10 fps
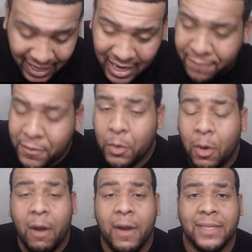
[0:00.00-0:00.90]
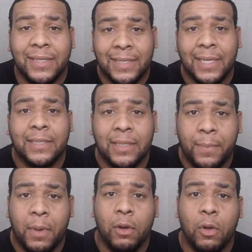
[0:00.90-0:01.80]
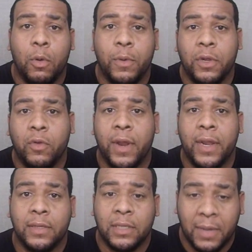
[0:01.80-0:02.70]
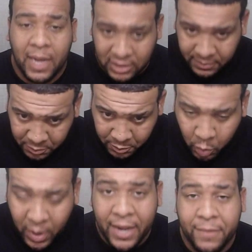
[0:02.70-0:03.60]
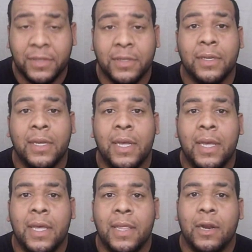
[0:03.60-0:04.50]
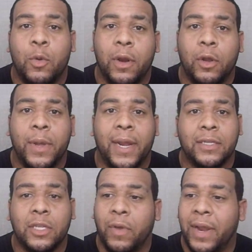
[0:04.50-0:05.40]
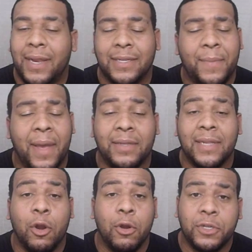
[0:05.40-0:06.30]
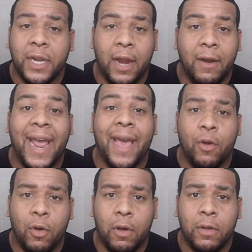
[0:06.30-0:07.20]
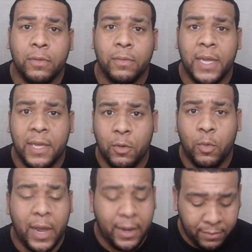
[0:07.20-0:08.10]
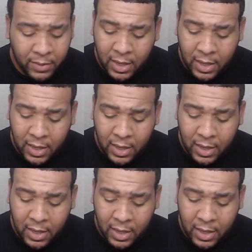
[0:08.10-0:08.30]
If you are insistent about going with the grain, some guys, especially with waves, they don't want to go against the grain. It doesn't matter. It hurt your hair at all, either way.